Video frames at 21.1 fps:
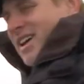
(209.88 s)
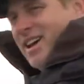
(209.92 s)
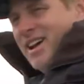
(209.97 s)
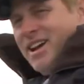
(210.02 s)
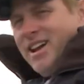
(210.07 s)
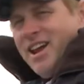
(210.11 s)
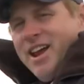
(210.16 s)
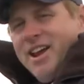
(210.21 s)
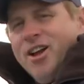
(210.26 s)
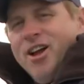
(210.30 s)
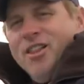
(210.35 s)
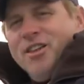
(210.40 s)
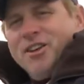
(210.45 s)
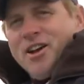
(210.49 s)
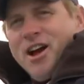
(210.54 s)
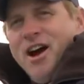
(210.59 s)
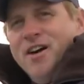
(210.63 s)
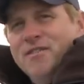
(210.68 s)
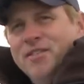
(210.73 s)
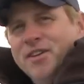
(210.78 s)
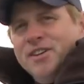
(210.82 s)
And I had all the
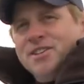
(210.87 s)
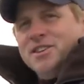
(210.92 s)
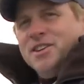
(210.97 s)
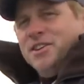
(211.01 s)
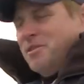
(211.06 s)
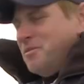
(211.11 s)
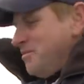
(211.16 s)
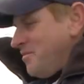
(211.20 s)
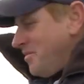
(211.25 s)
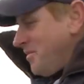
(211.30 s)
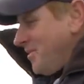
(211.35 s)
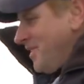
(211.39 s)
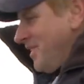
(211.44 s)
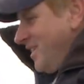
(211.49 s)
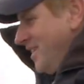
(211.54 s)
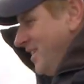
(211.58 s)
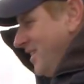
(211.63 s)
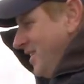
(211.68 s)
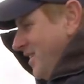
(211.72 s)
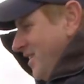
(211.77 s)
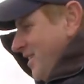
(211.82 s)
confidence in them.
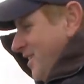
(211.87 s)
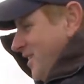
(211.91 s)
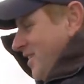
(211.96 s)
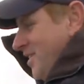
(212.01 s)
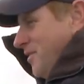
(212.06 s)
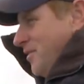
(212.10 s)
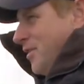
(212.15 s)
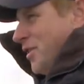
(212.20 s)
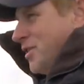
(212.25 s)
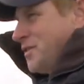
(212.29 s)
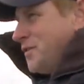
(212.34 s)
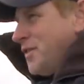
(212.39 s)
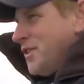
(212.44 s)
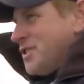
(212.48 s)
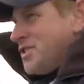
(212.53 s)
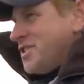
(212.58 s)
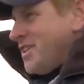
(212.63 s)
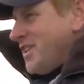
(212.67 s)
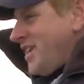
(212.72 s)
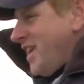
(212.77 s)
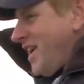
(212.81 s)
First
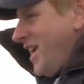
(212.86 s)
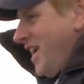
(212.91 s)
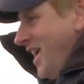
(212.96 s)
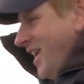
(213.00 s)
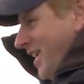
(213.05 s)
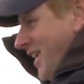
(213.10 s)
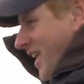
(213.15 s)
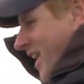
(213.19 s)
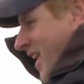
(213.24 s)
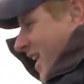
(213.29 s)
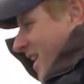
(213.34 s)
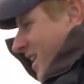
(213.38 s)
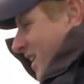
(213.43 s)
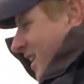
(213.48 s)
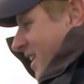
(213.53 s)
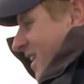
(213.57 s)
fish of the day at Cat